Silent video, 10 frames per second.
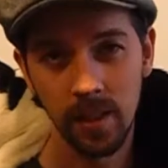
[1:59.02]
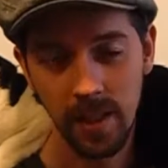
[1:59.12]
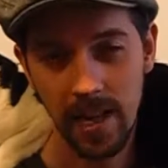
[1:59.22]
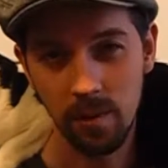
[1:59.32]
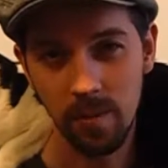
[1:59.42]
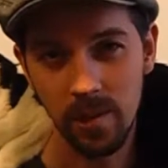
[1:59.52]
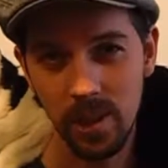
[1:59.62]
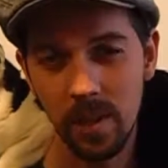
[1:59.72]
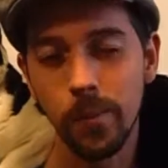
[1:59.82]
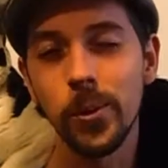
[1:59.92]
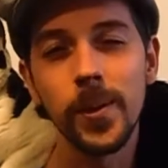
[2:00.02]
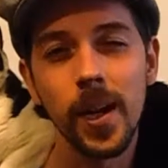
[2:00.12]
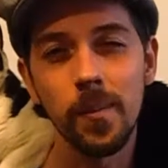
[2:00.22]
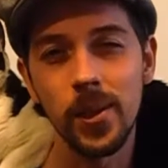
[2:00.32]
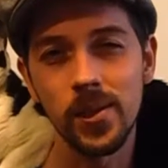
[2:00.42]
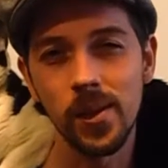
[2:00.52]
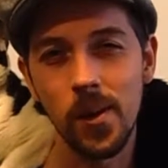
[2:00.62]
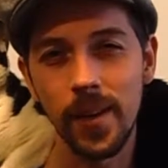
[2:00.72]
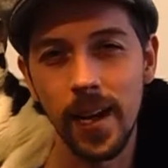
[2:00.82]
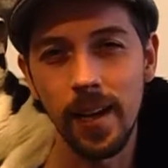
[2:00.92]
That's where Muskegon Brewing Company is
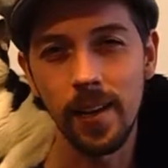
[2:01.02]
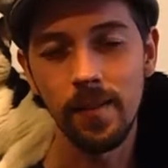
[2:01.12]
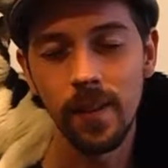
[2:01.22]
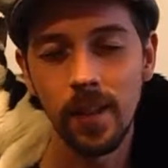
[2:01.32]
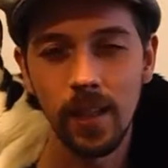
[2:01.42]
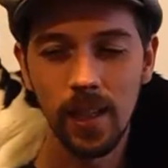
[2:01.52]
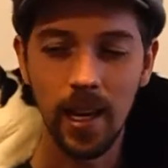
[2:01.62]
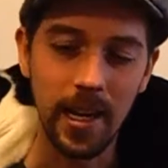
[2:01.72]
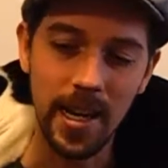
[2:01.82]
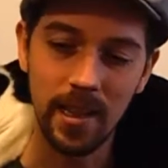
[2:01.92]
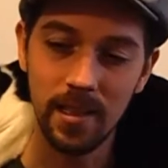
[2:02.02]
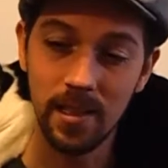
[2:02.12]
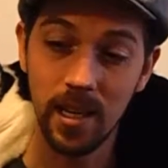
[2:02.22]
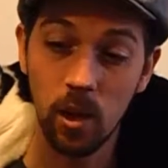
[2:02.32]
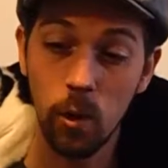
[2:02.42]
located. And let's take a